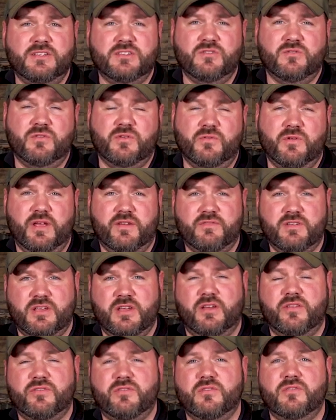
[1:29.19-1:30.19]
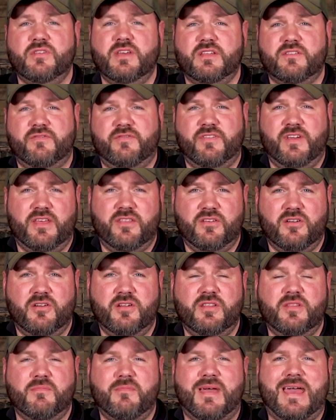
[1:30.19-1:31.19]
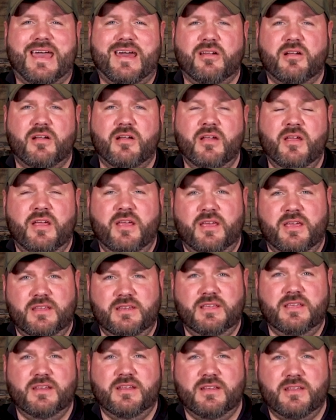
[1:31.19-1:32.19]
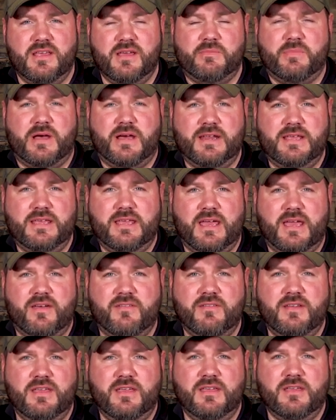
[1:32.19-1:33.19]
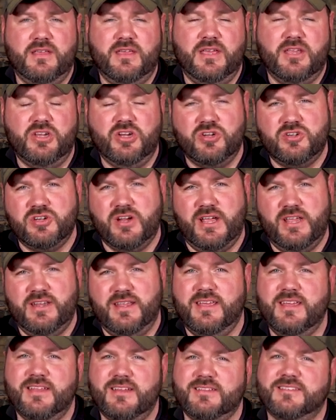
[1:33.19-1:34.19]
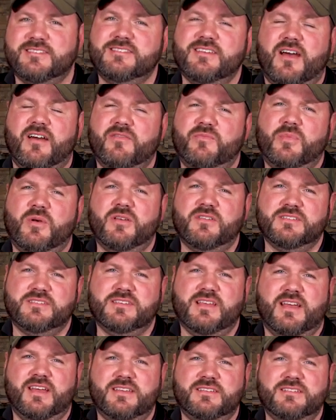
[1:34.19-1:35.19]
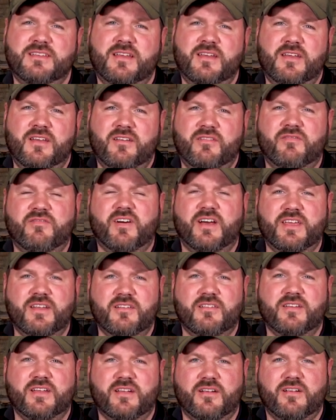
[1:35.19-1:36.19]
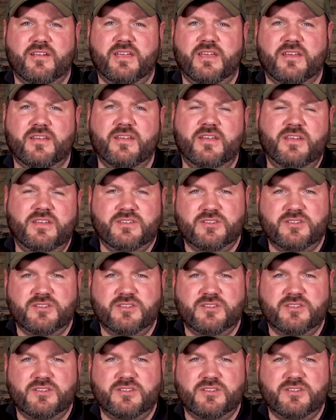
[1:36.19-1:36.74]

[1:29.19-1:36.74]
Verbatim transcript: So when we have to cut through that feather and the matter and get into that body cavity, again, you're trying to hit a softball size vital area.